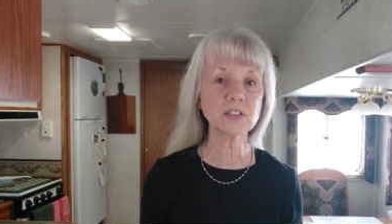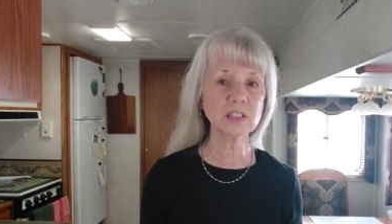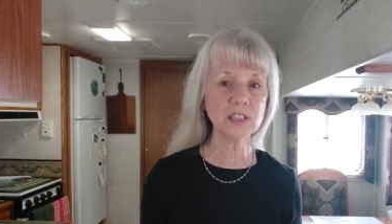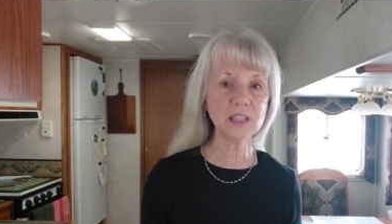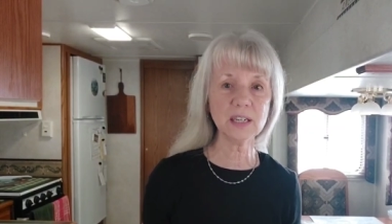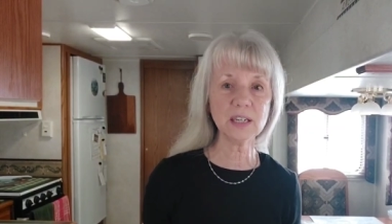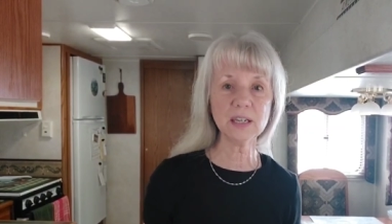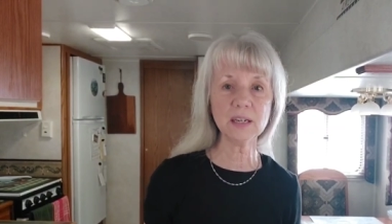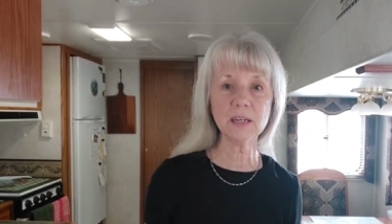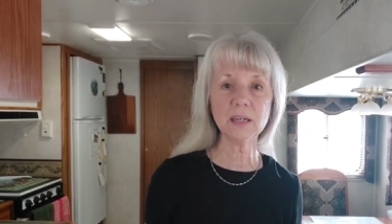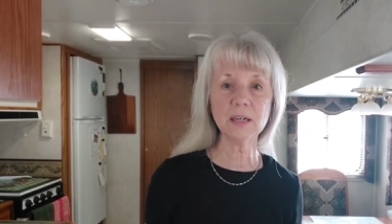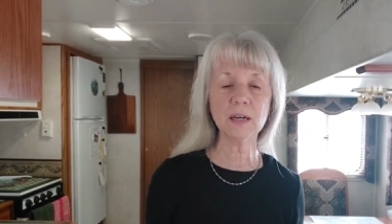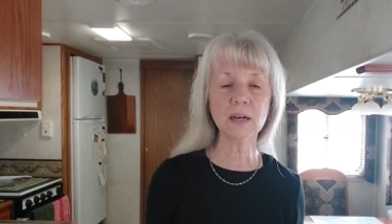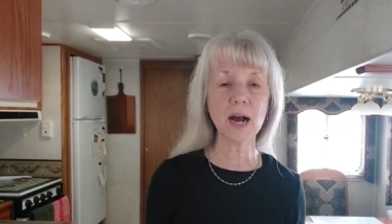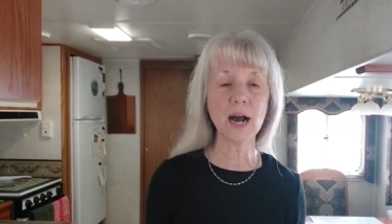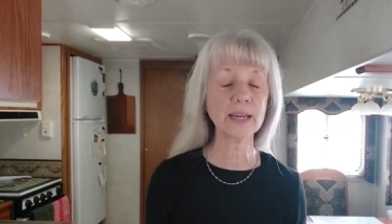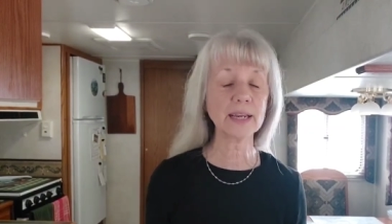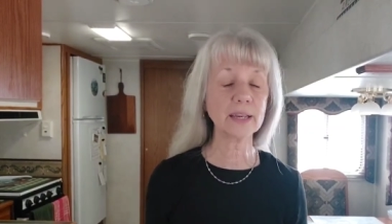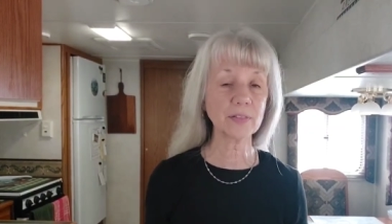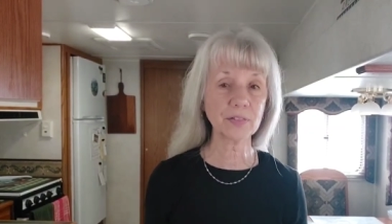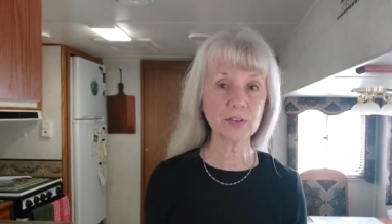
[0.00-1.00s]
tea,
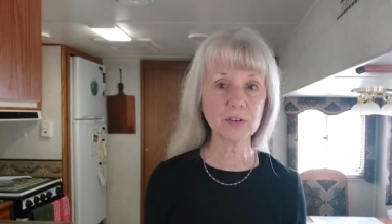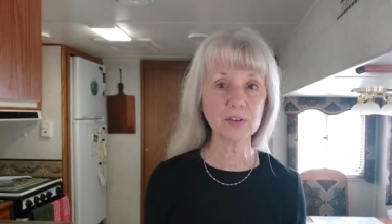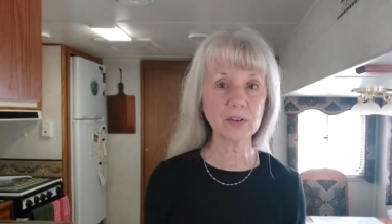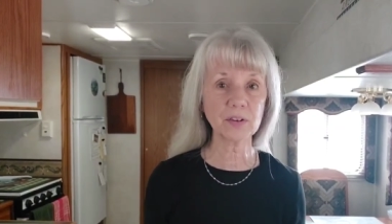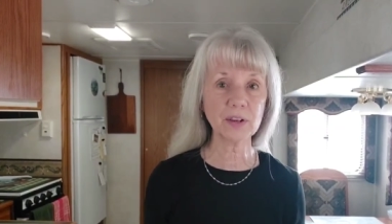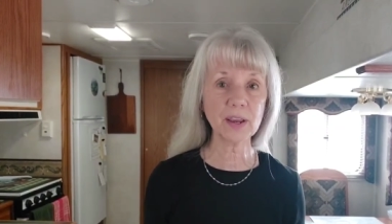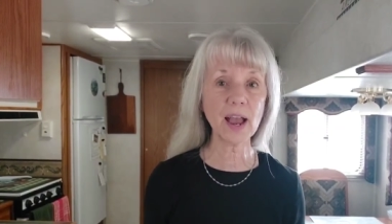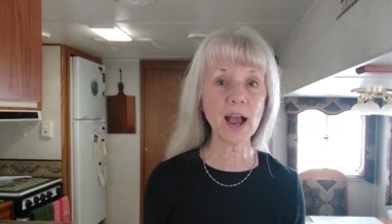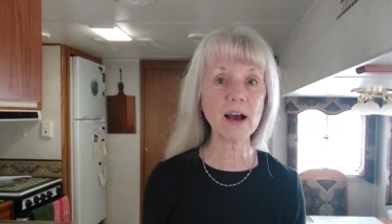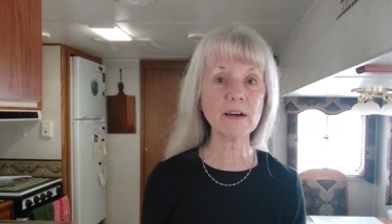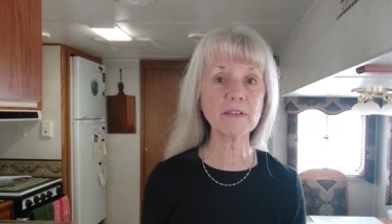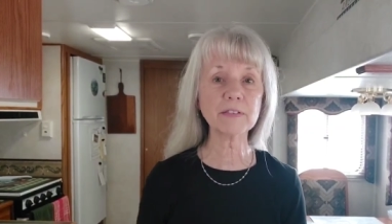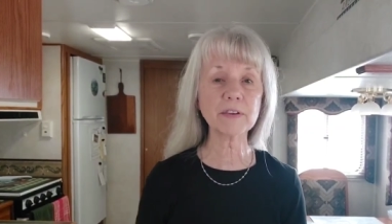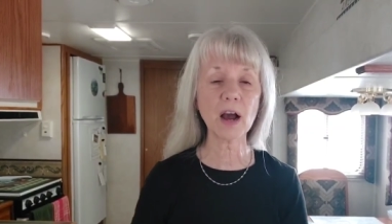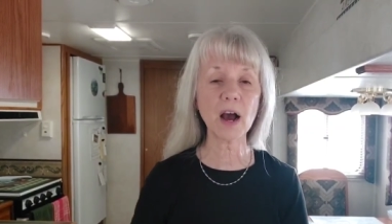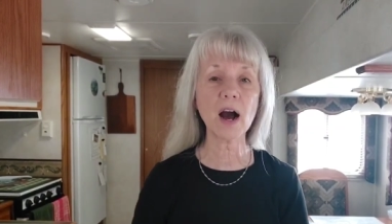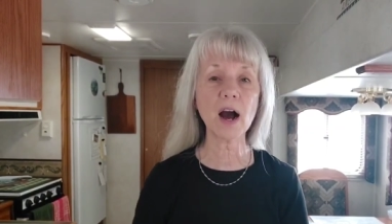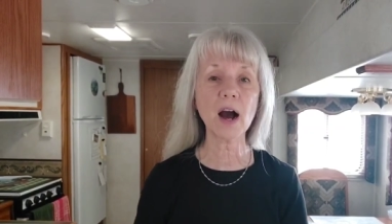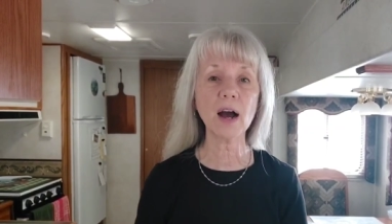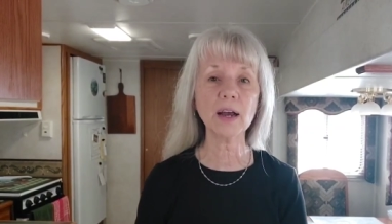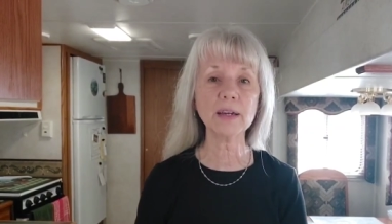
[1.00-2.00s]
I get the decaf
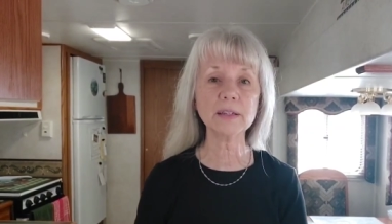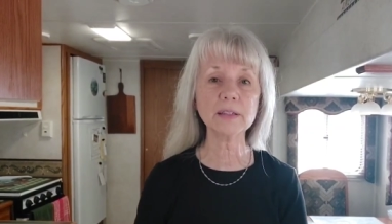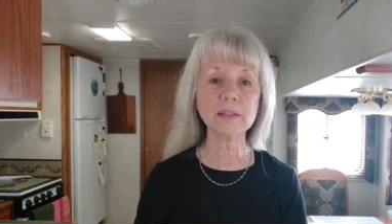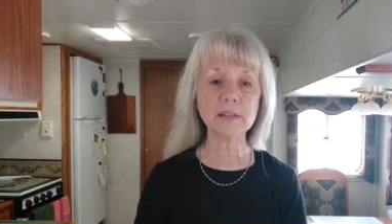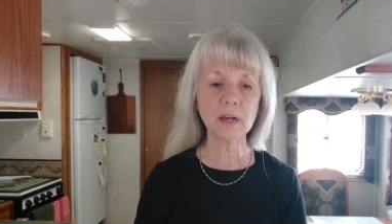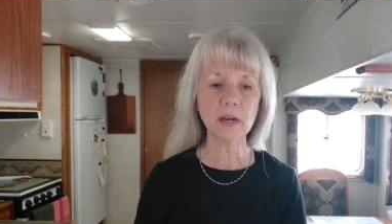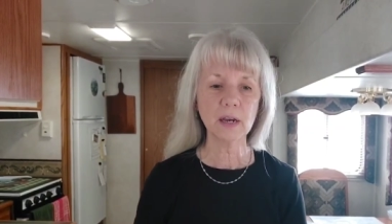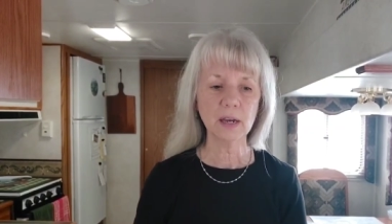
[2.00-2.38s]
kind.